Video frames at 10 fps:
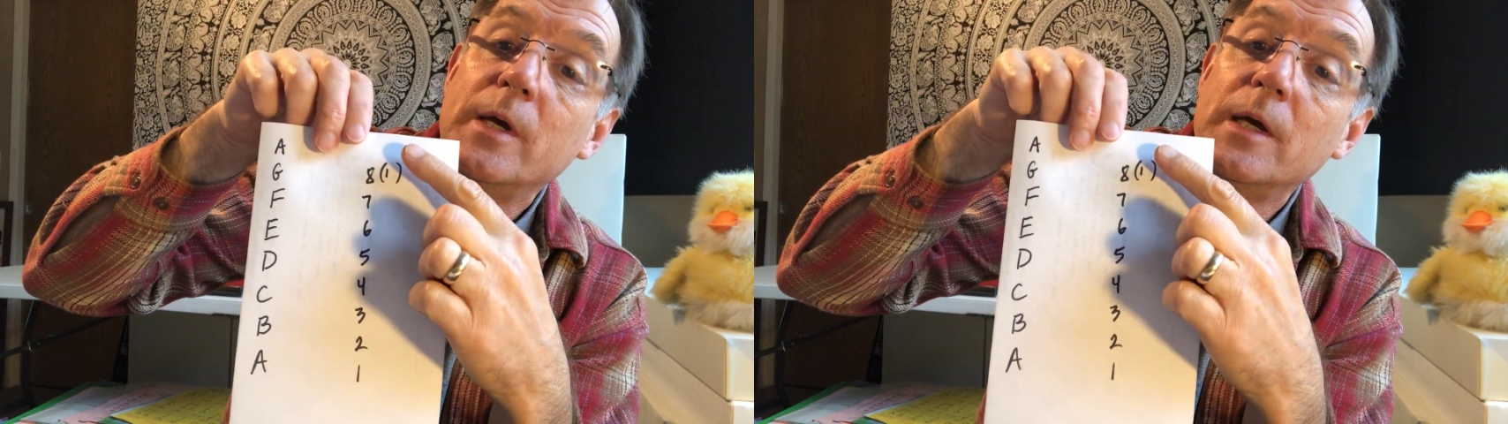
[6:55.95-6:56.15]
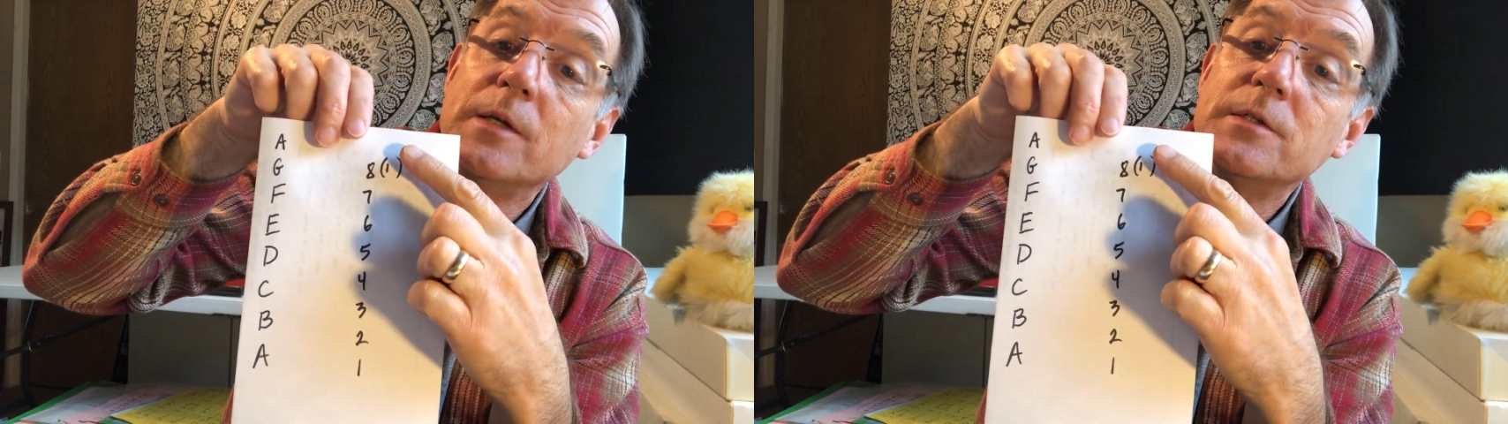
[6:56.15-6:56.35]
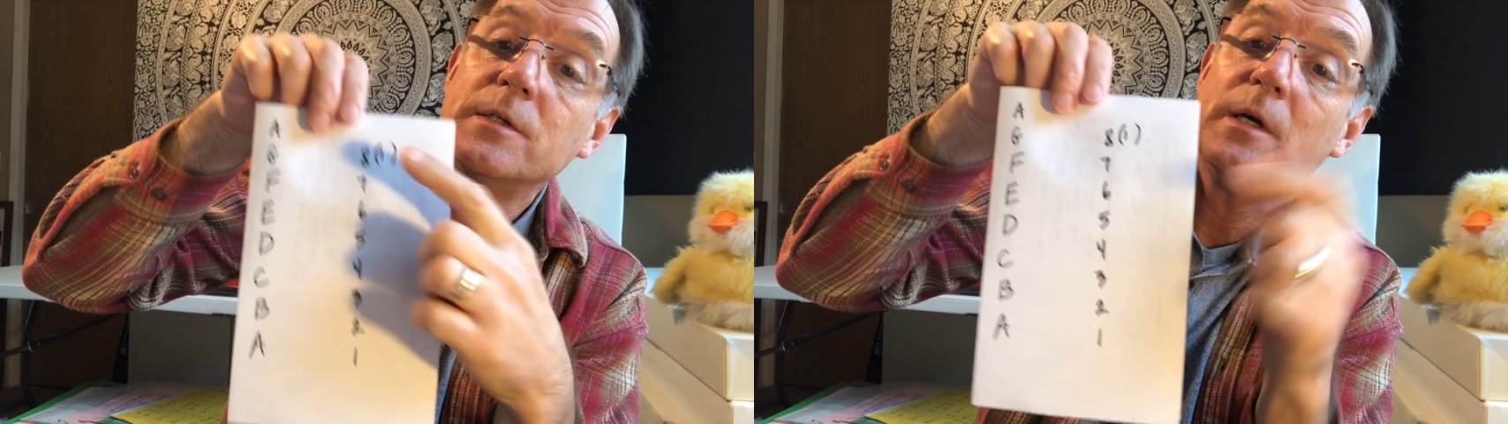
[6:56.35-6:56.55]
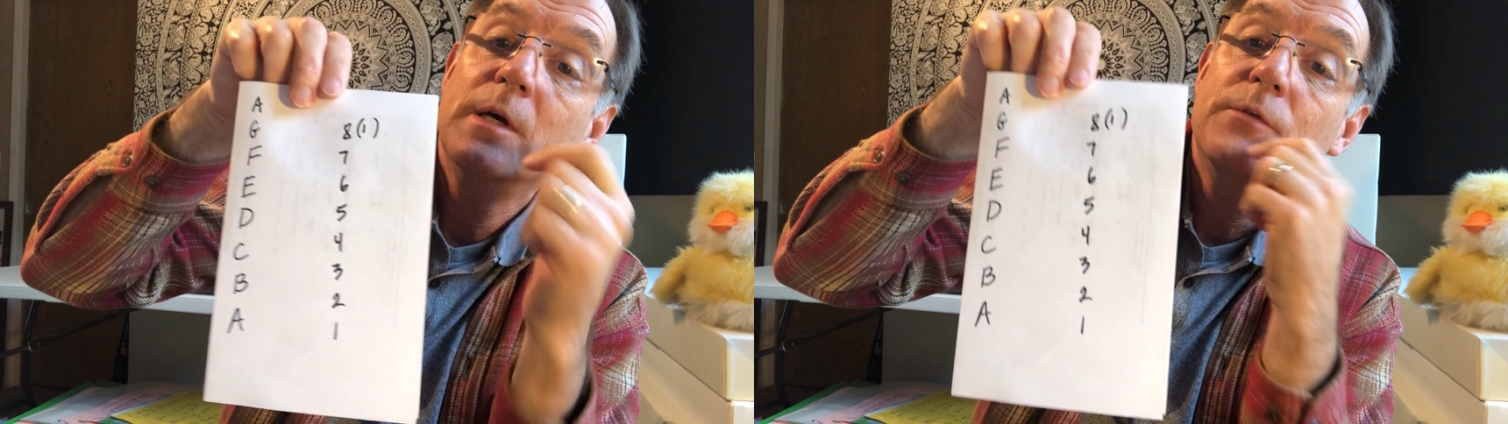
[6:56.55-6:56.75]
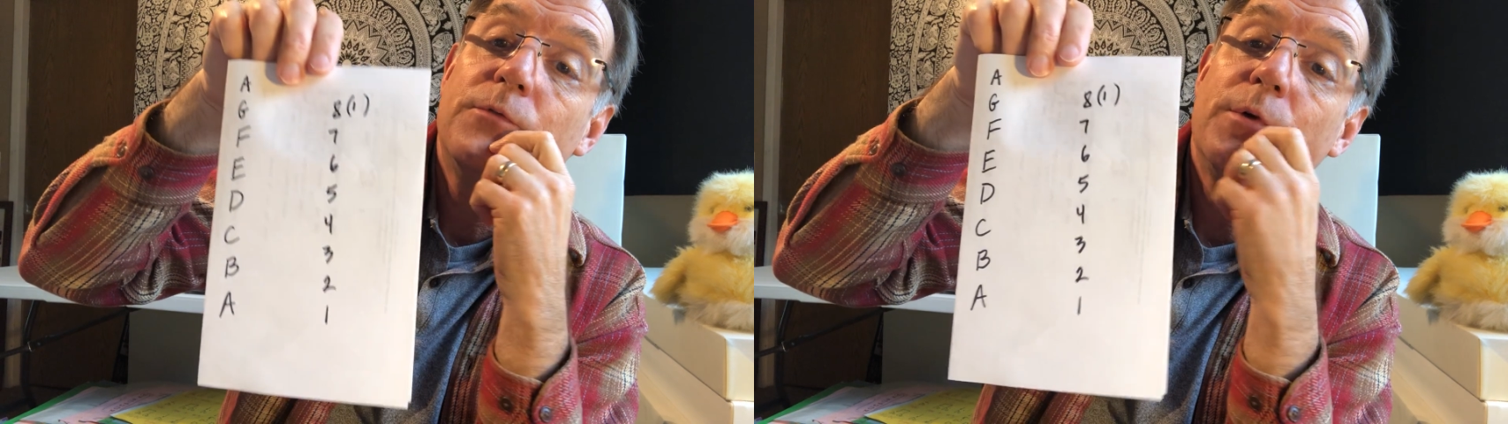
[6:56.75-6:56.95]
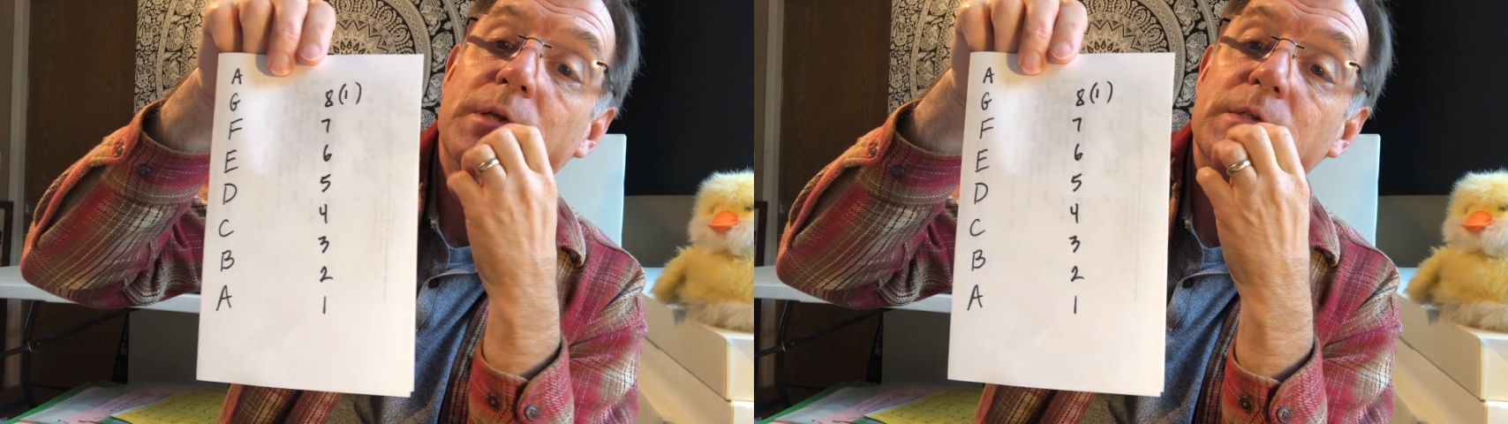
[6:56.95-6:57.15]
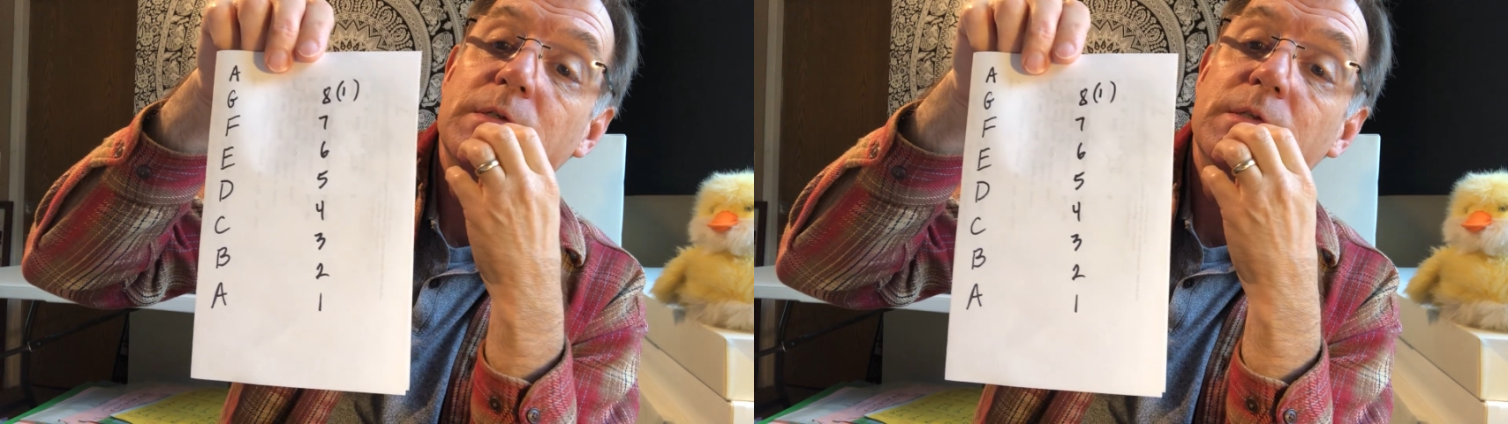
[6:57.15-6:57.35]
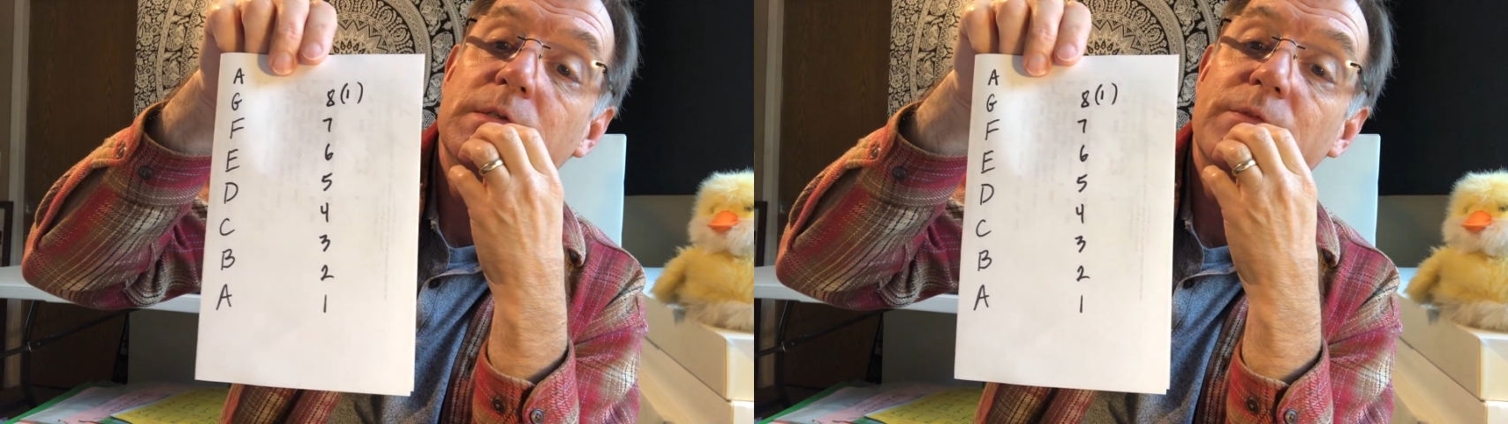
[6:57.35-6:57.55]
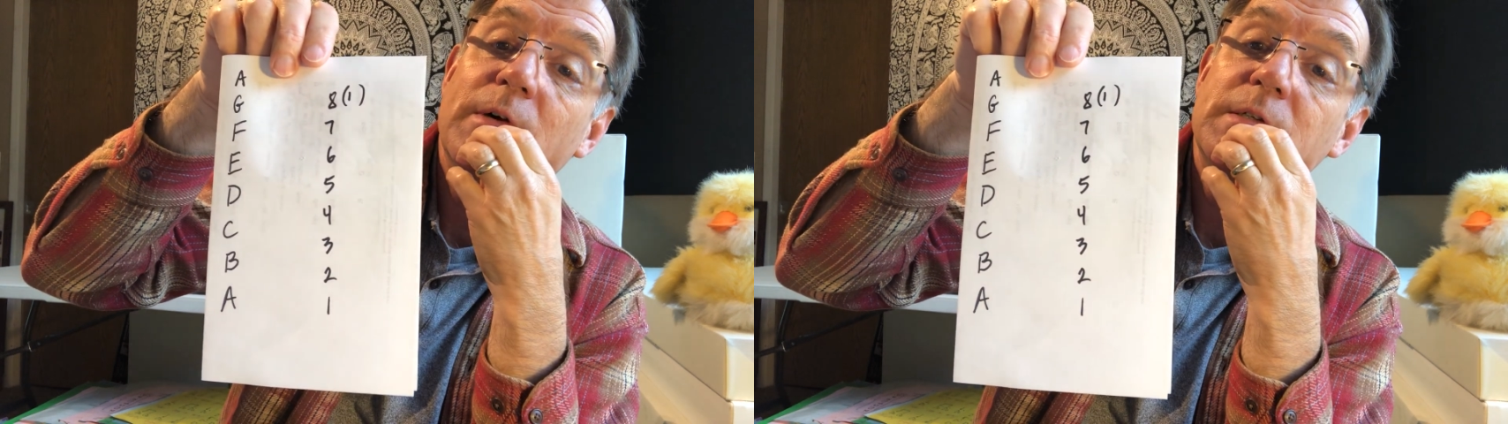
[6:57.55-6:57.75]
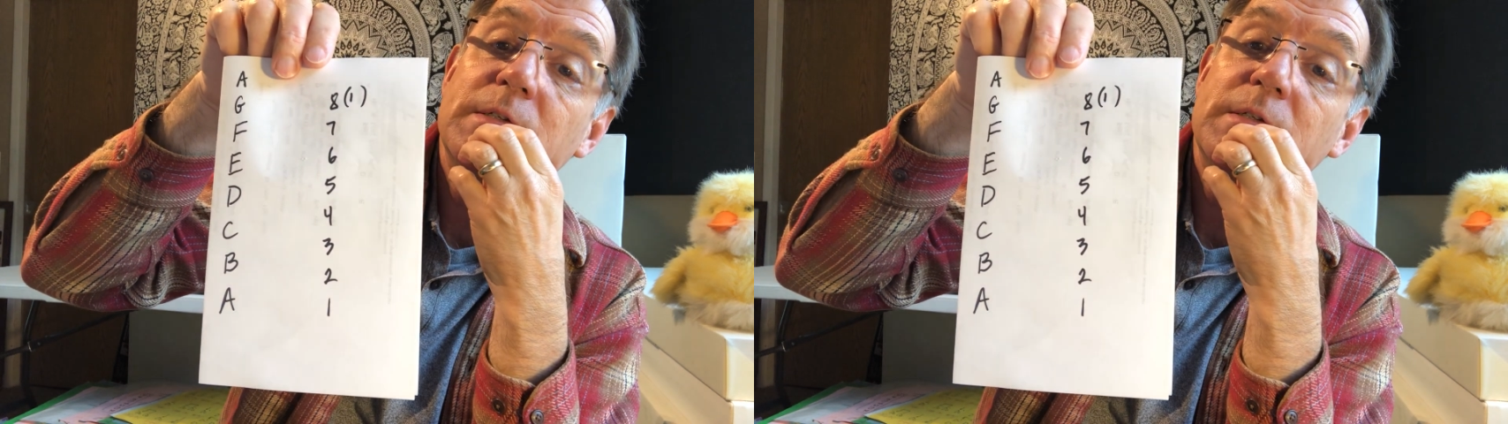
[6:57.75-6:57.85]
8. For instance, if I